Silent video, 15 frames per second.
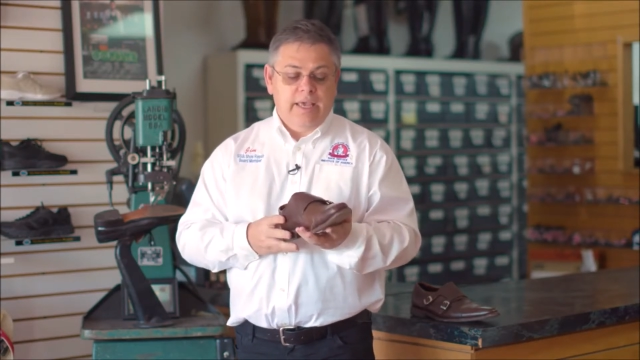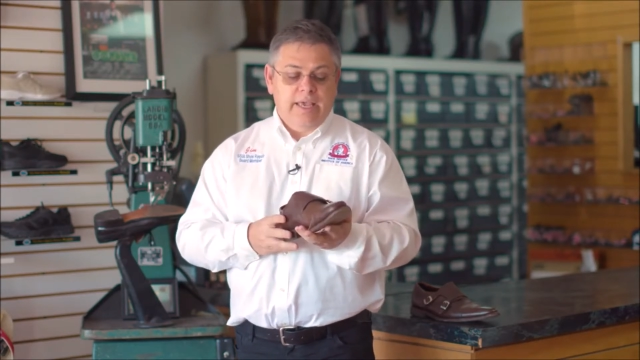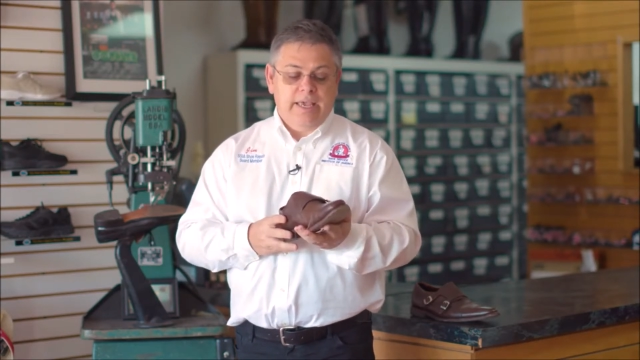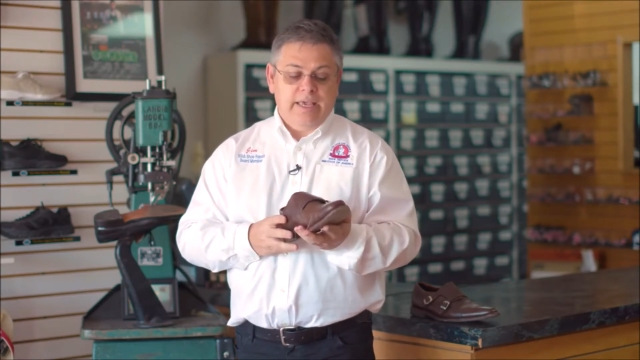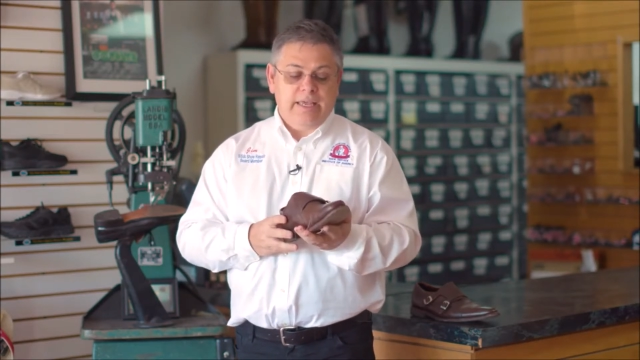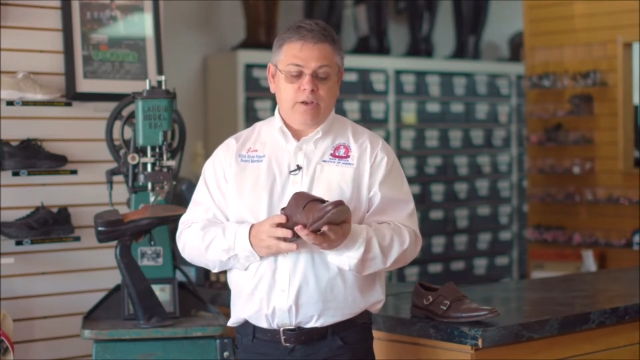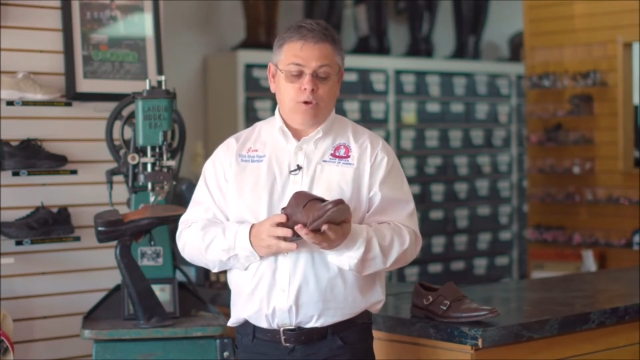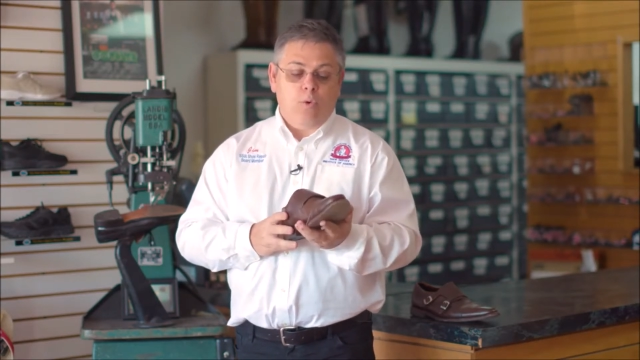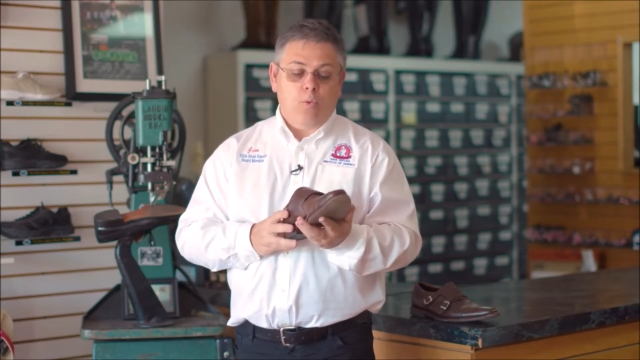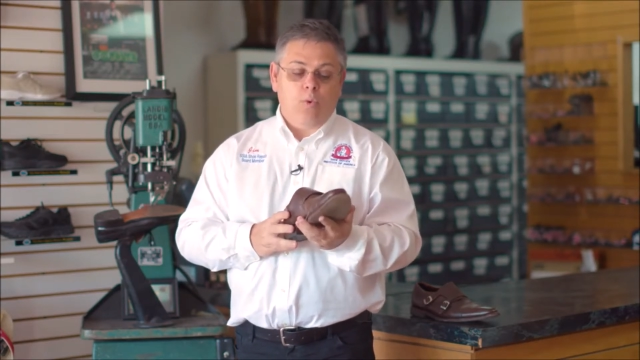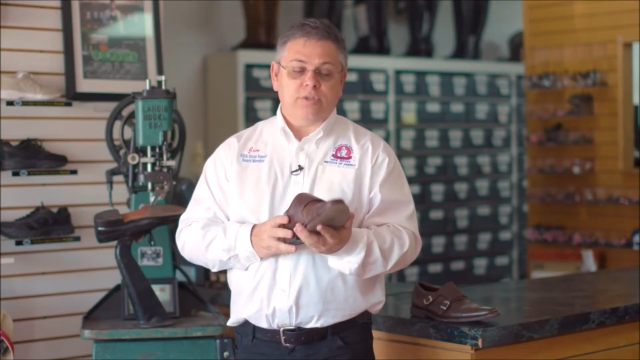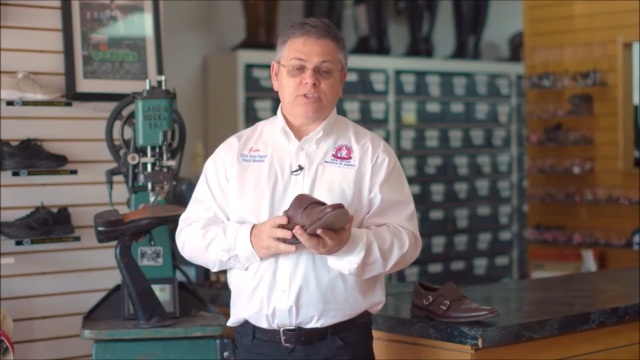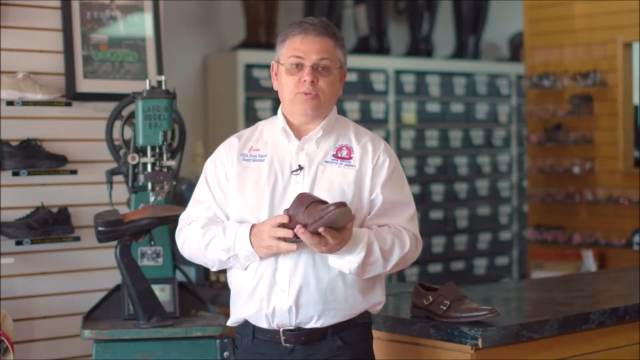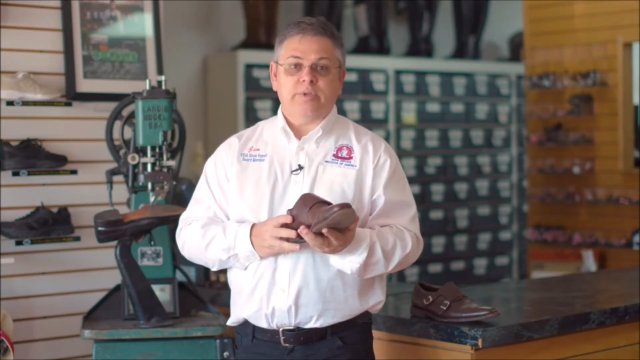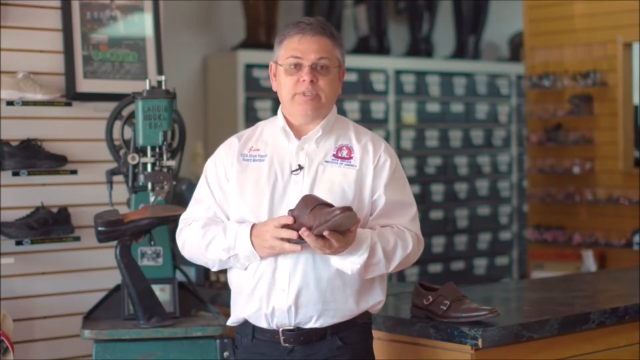And
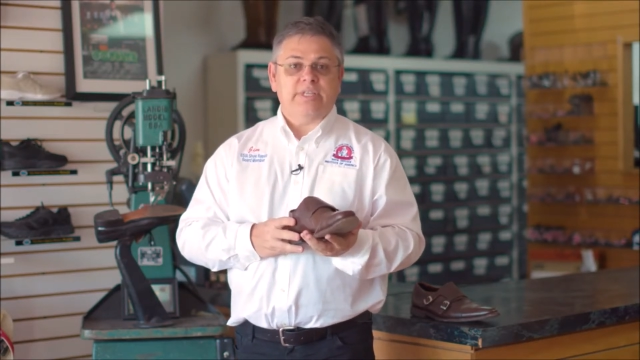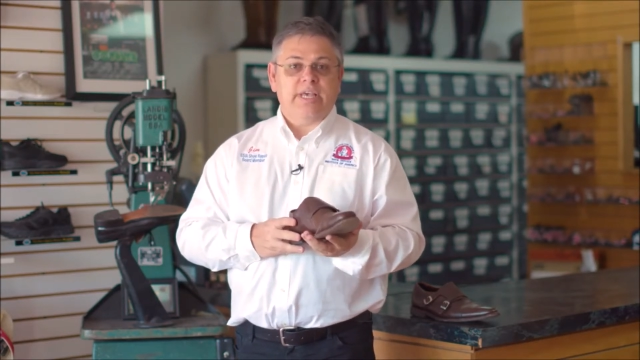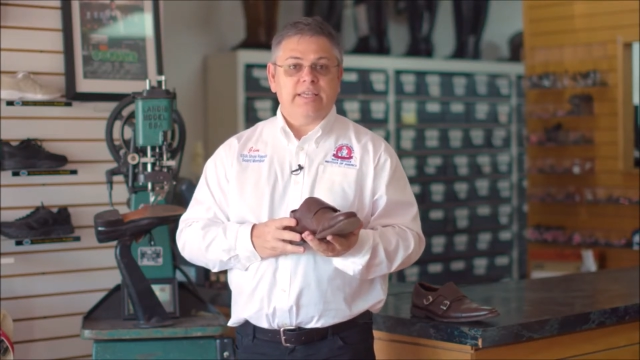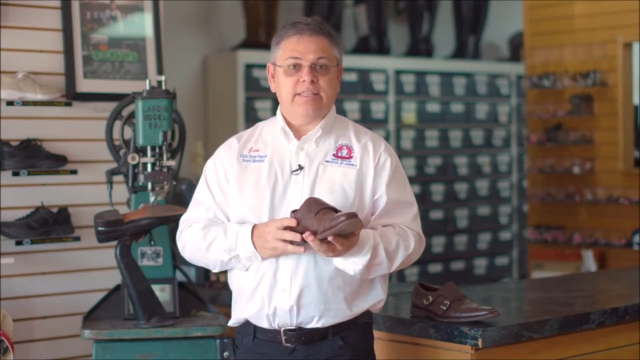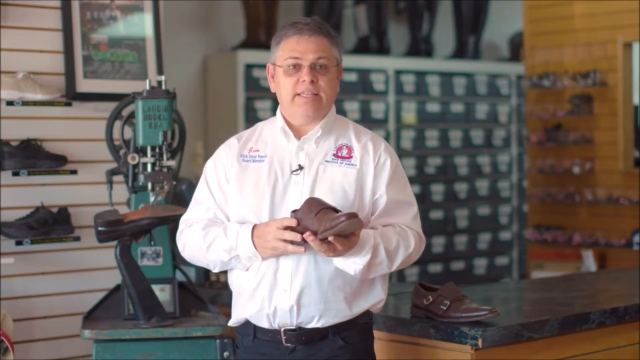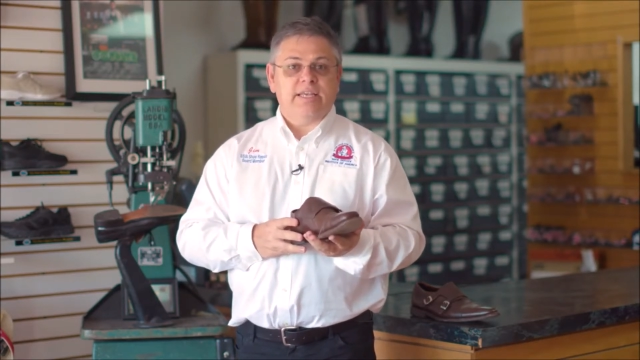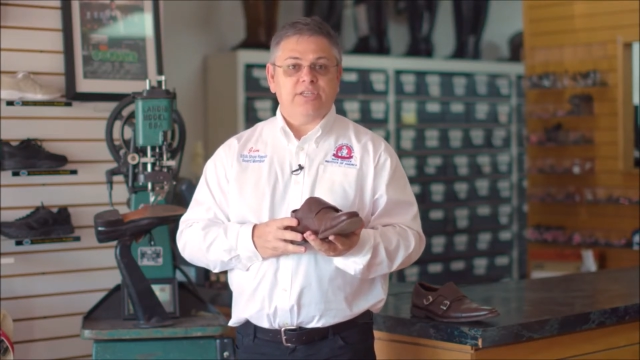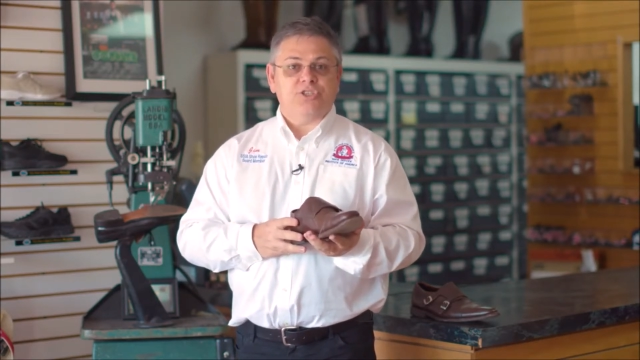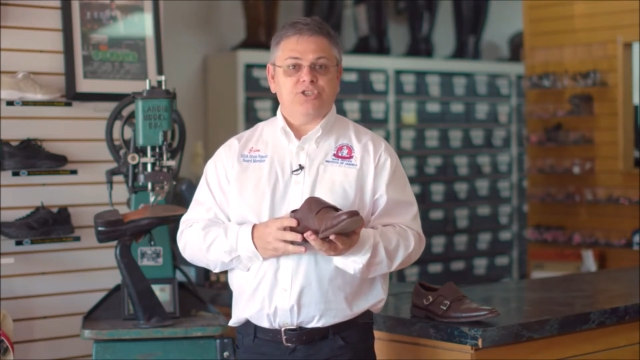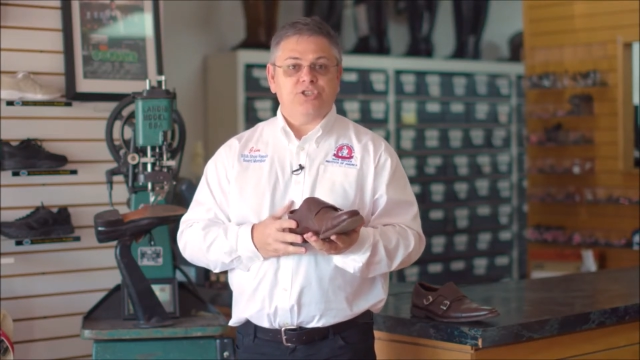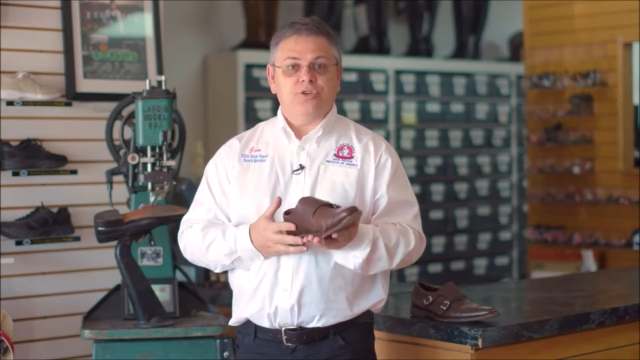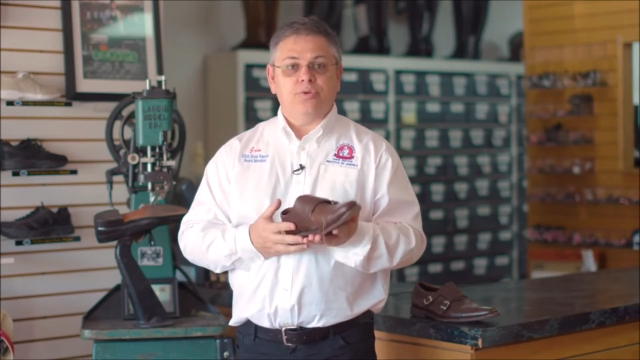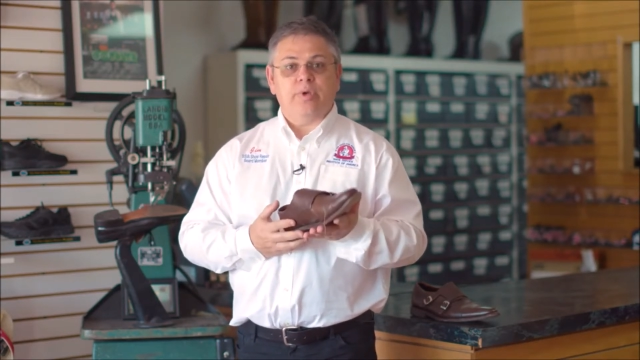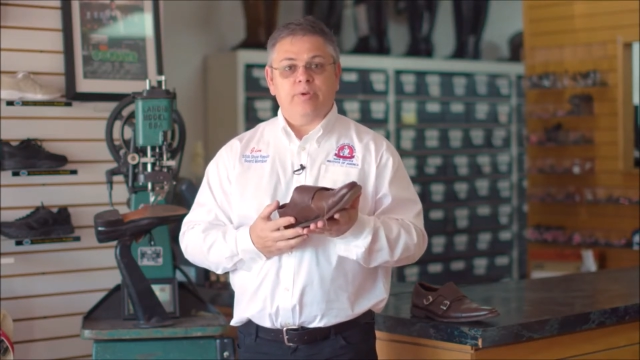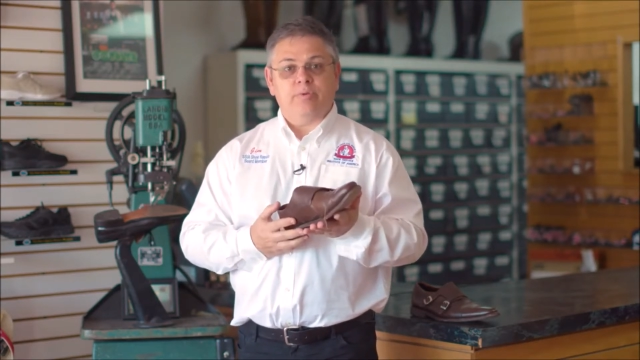once we take that
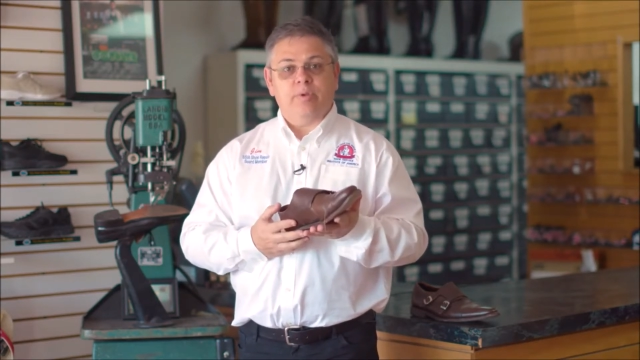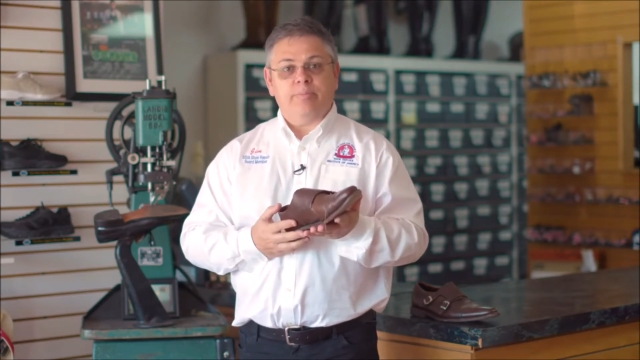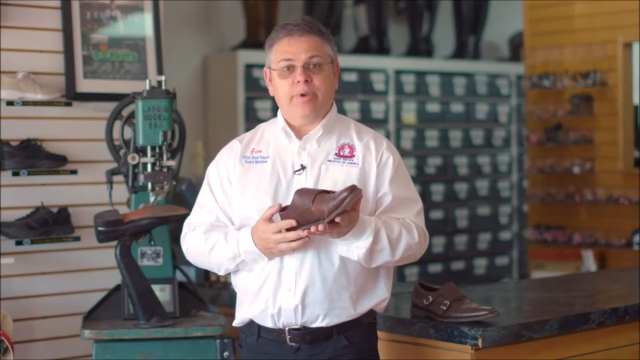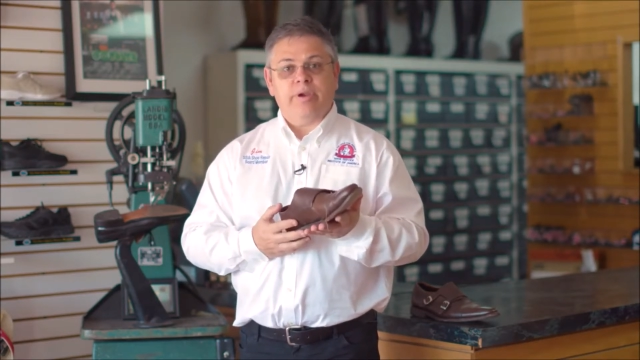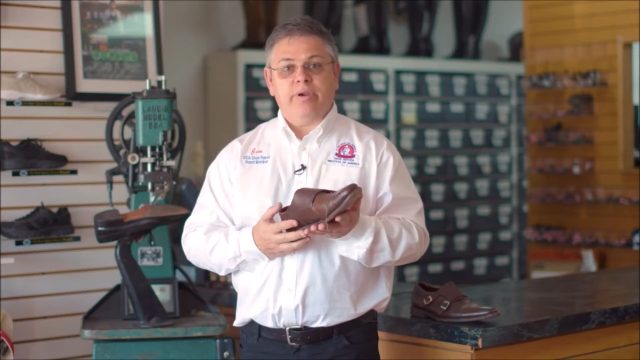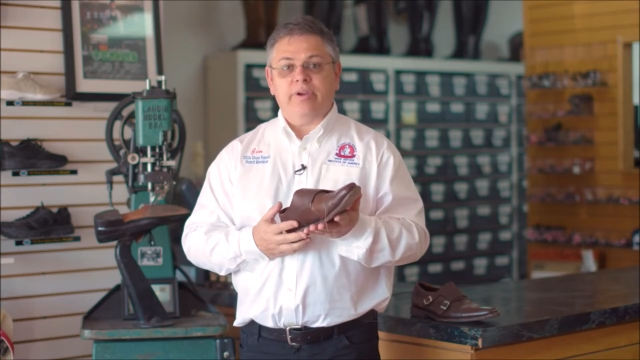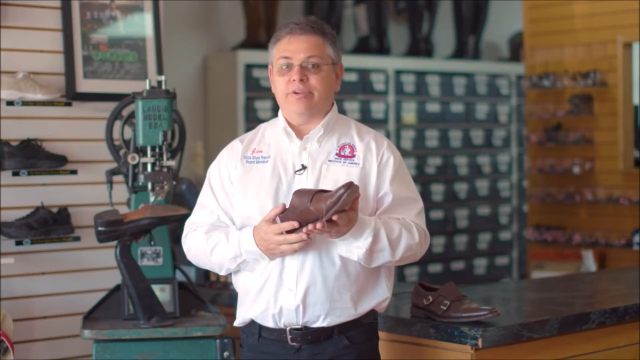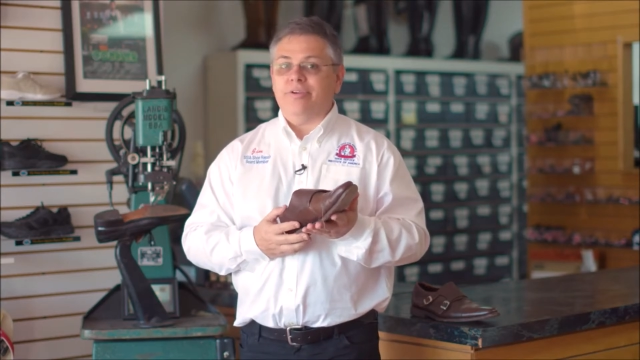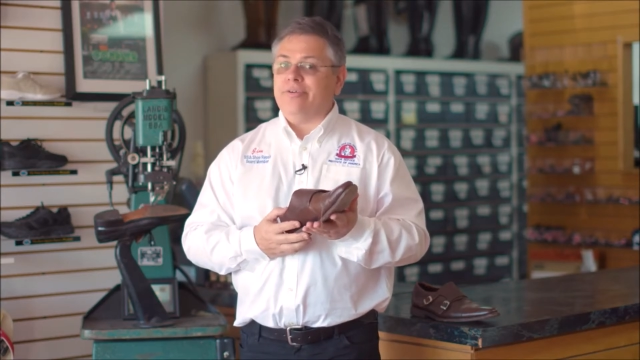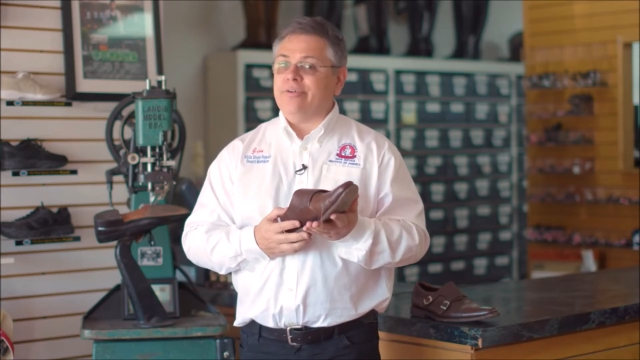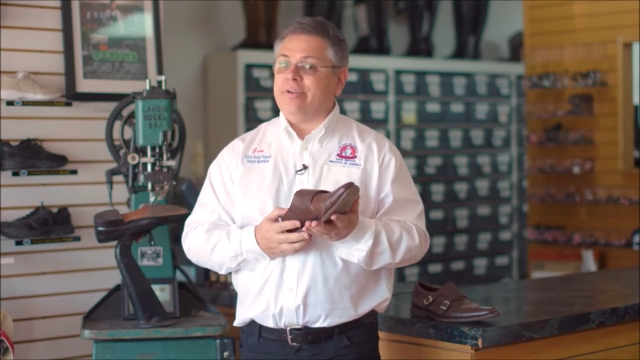shoe and repair it, you're